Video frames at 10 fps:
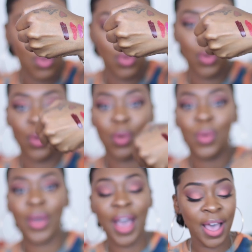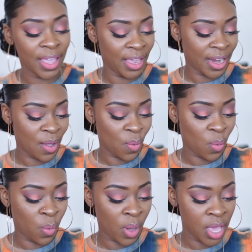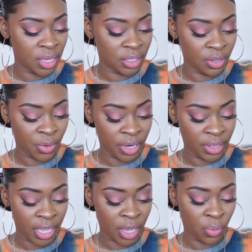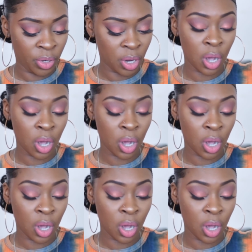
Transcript: Oh, I cannot wait to wear that one.